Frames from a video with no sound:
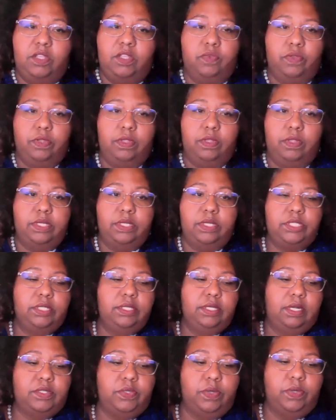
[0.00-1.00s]
thank you for the
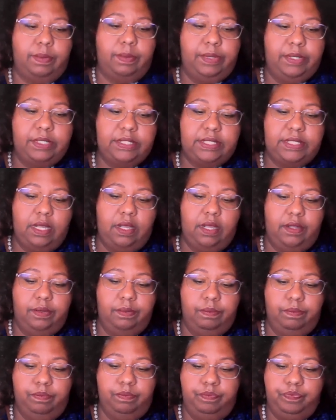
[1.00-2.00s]
question, Dr. Roberts.
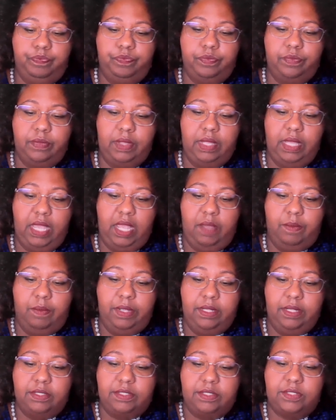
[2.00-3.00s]
I
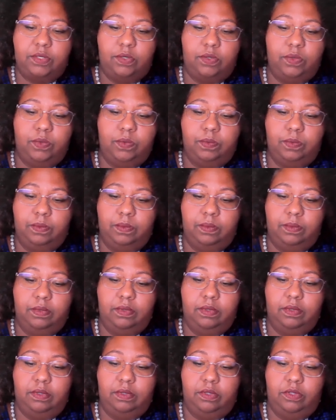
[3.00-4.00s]
mean, so
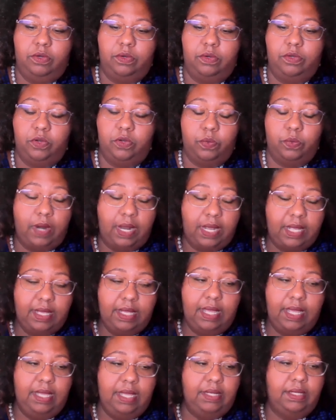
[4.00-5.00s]
you're
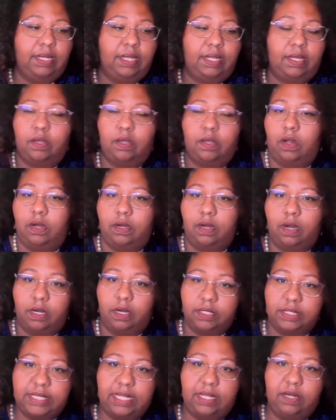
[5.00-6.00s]
right, and like
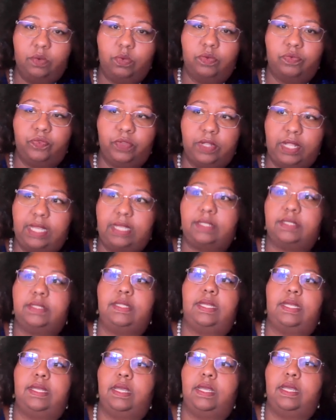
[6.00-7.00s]
our data reflect
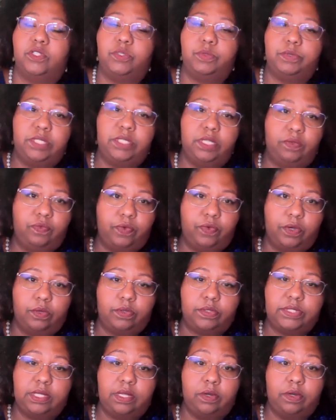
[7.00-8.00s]
that LGBT
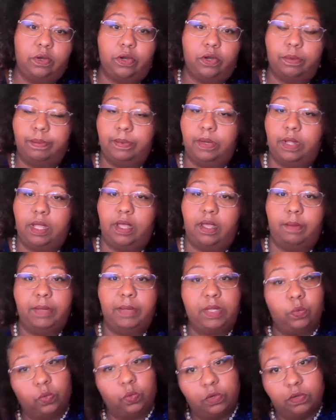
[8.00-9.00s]
folks in
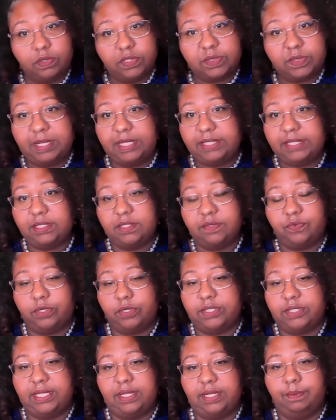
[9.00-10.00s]
rural spaces,
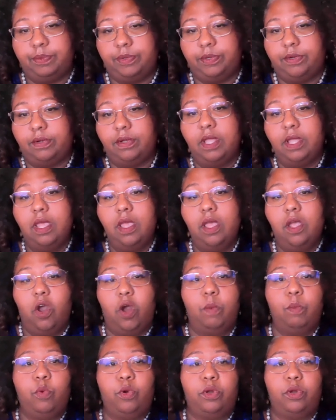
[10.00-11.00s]
for example,
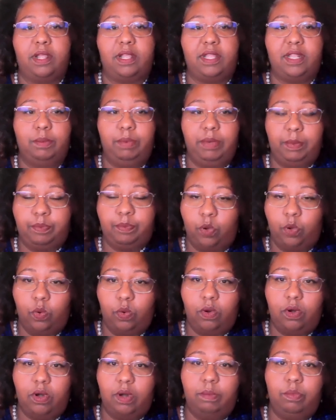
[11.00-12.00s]
are more likely to be
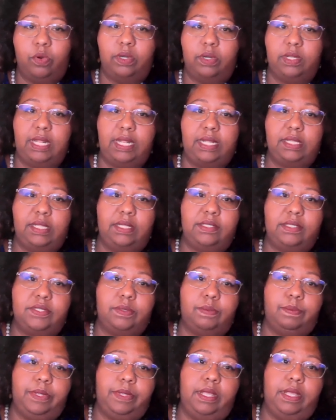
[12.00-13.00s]
poor, more likely
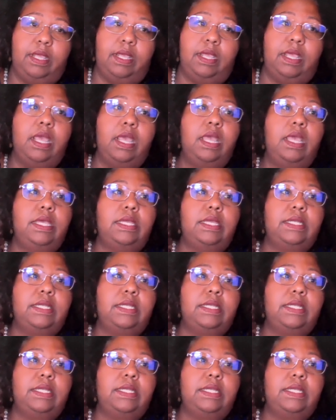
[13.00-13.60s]
to be